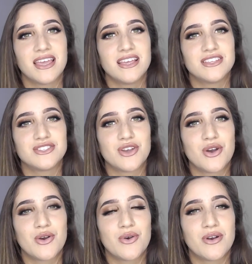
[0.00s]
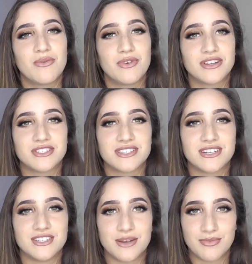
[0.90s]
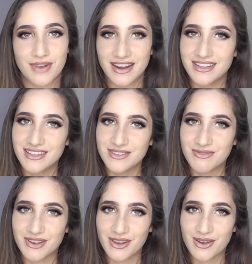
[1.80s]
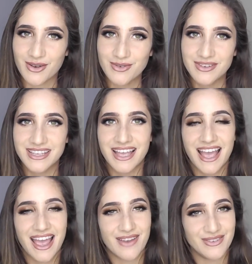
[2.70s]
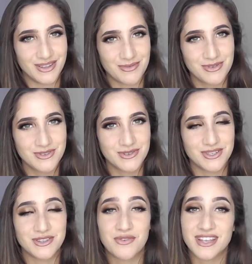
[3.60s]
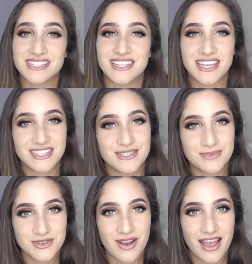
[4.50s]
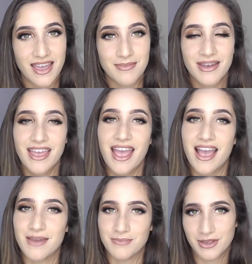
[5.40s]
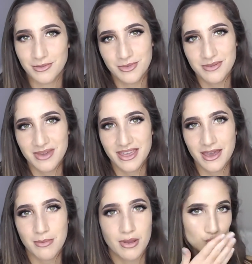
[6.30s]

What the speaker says: So we're just going to jump right into this video. I really hope you enjoy. Don't forget to like and subscribe. I'm BellaMarieMakeup.